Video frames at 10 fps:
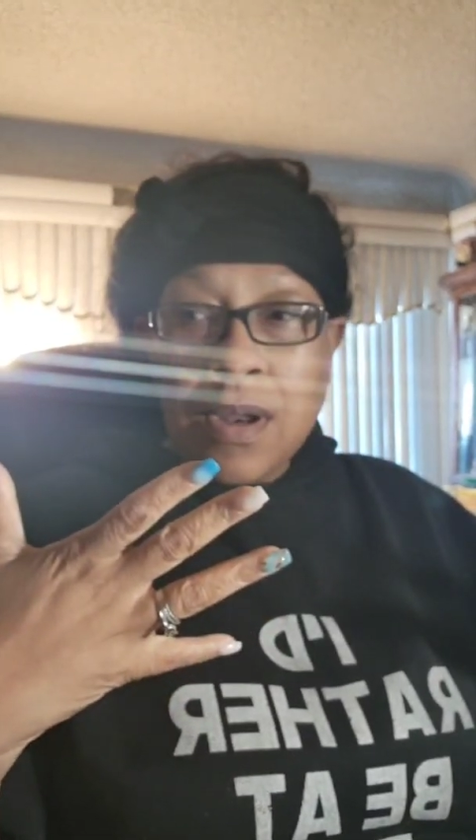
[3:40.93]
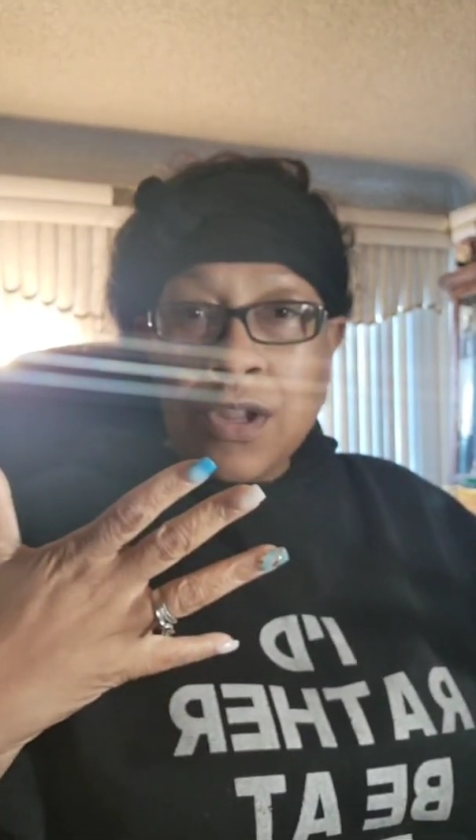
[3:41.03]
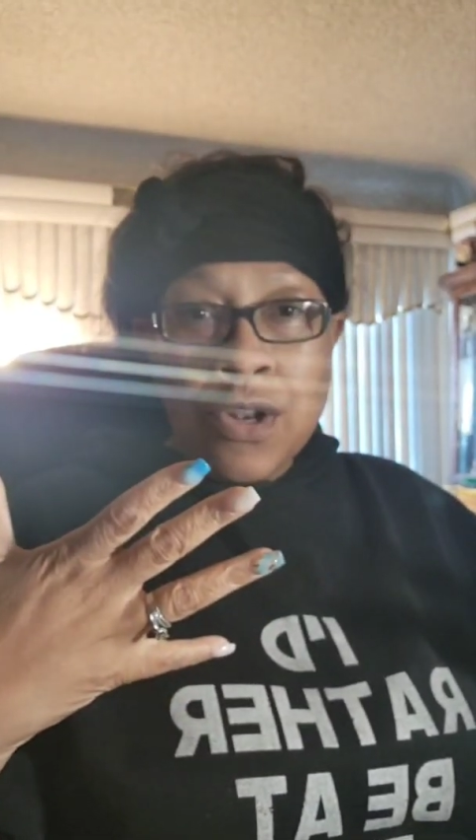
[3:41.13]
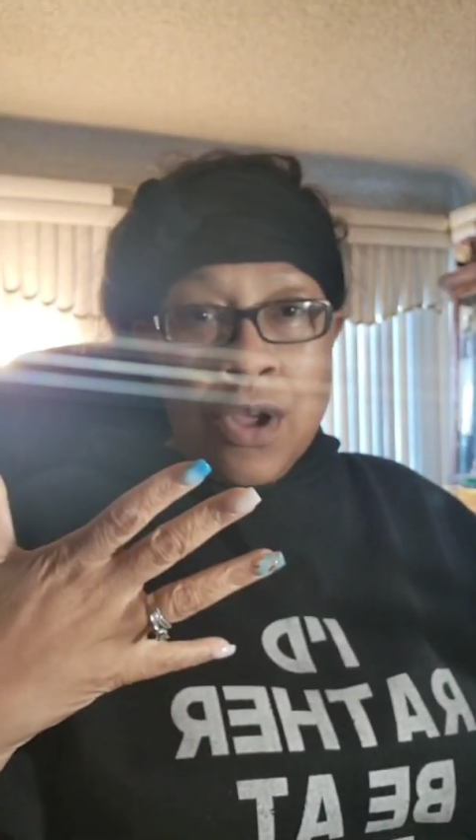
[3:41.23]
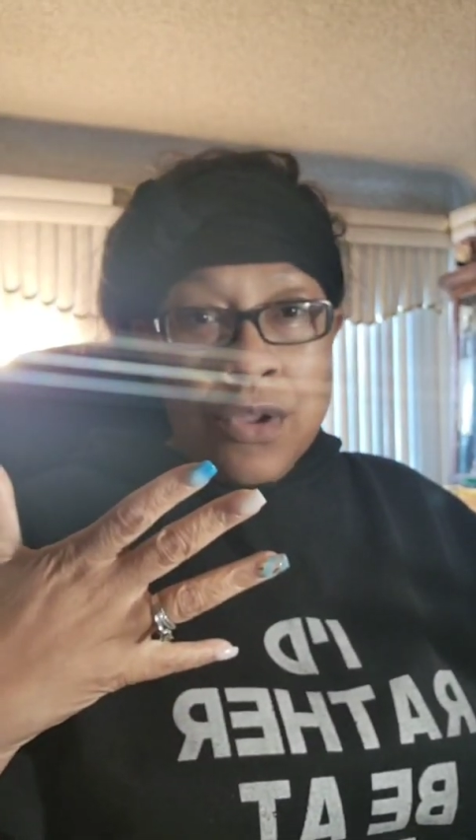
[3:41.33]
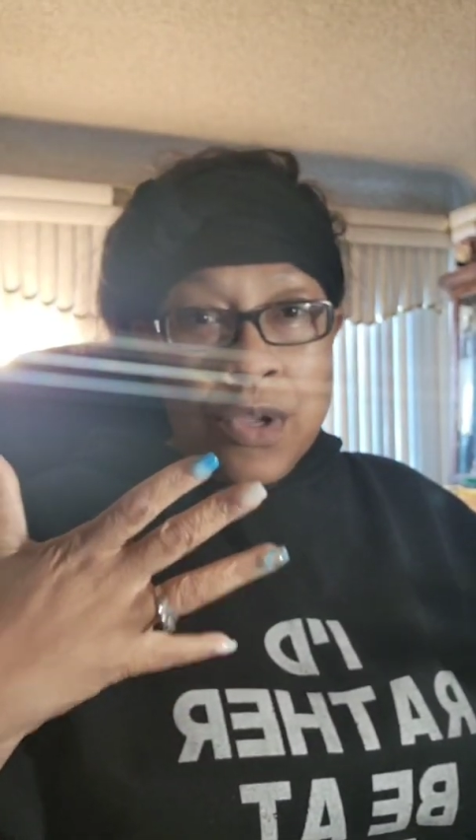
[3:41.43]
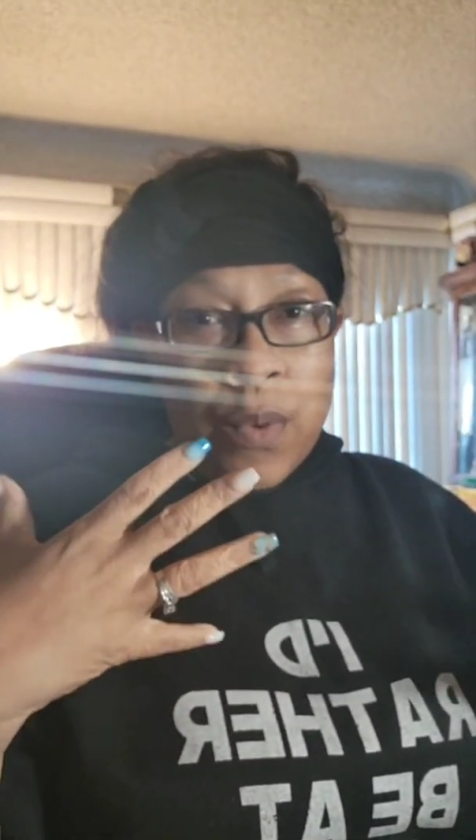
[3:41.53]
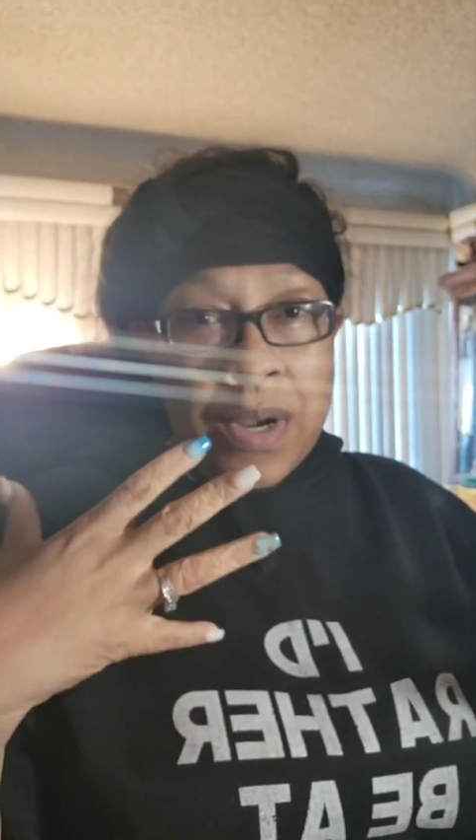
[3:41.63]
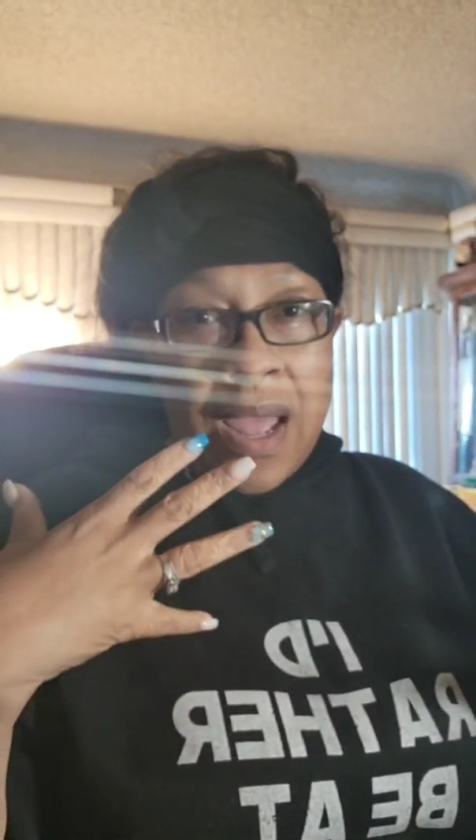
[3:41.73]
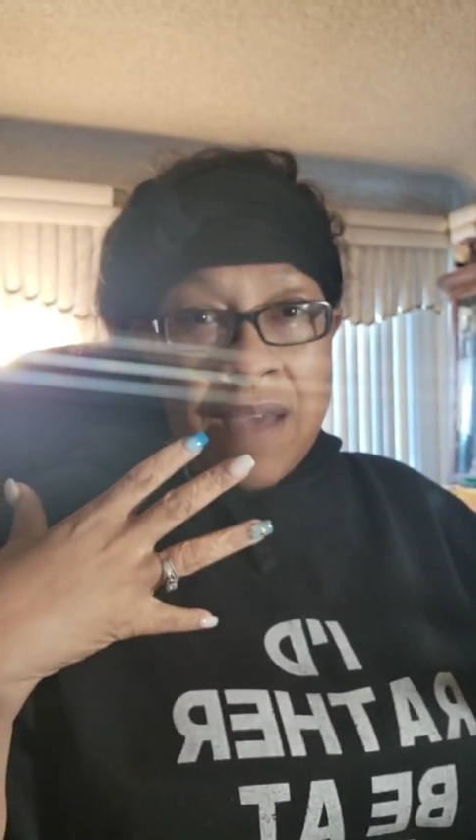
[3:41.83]
You know, you
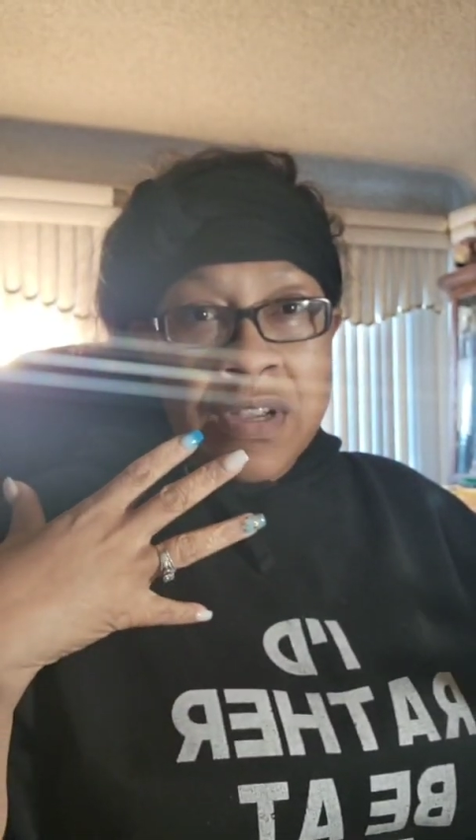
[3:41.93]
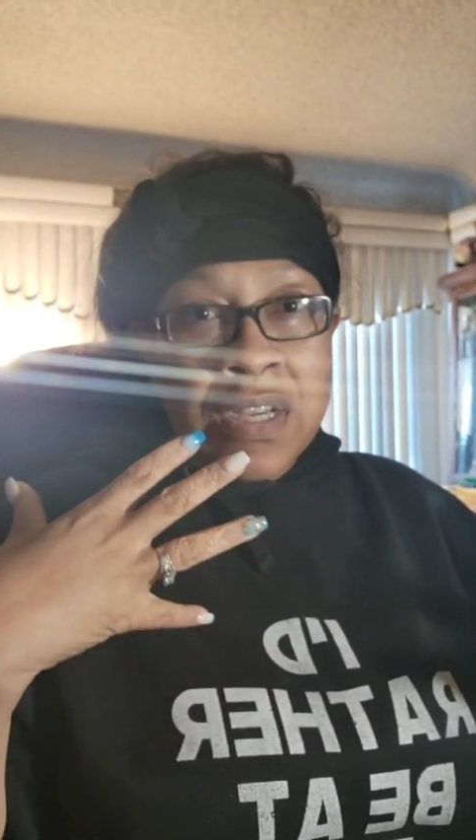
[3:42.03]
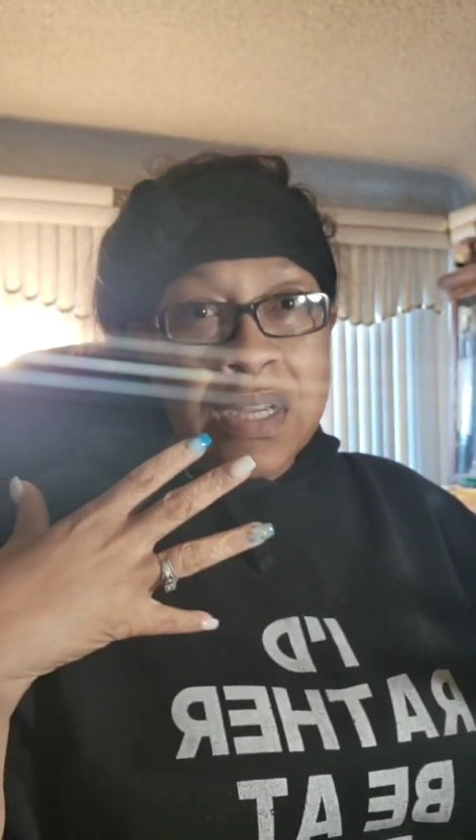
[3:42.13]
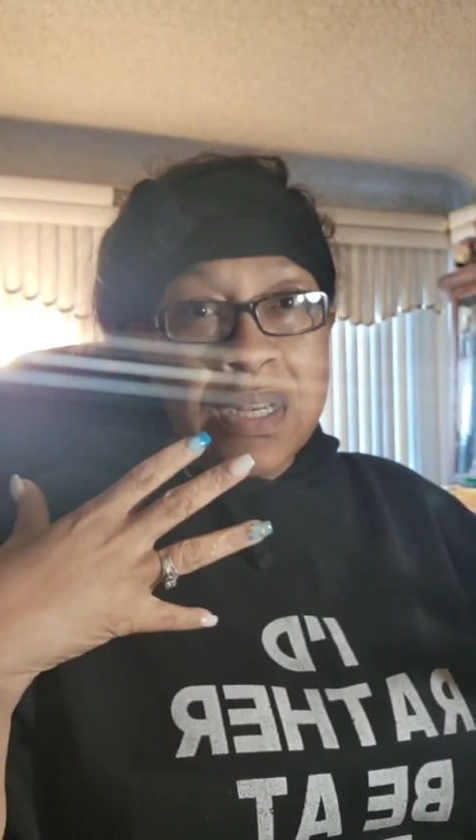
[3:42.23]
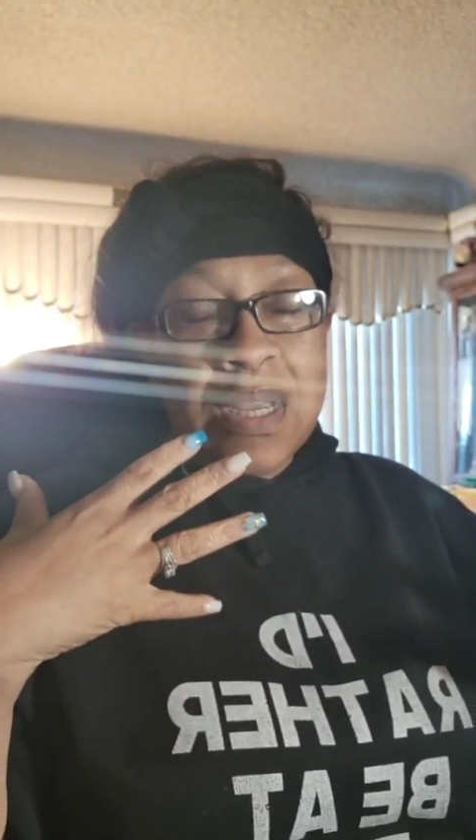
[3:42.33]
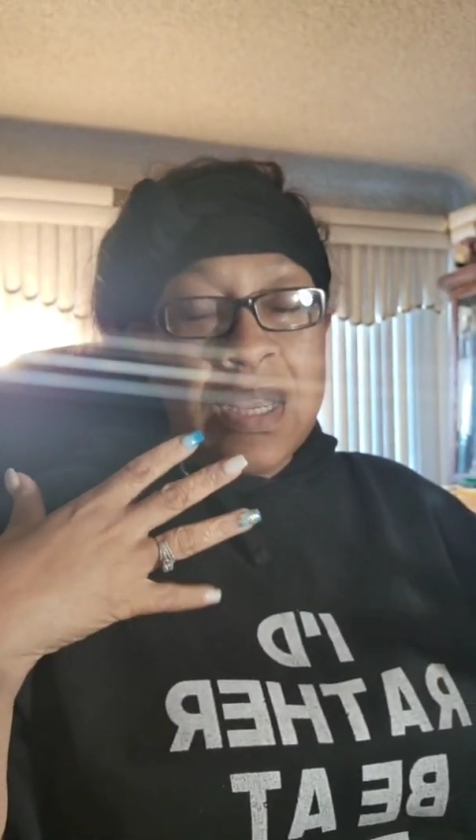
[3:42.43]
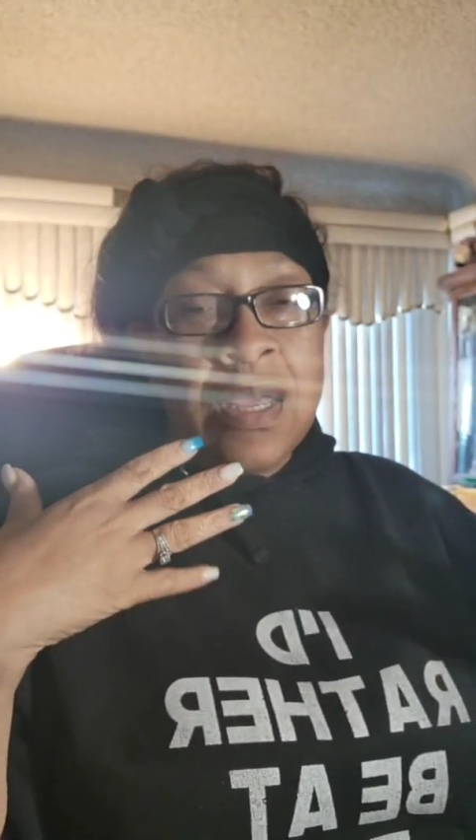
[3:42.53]
want to have a good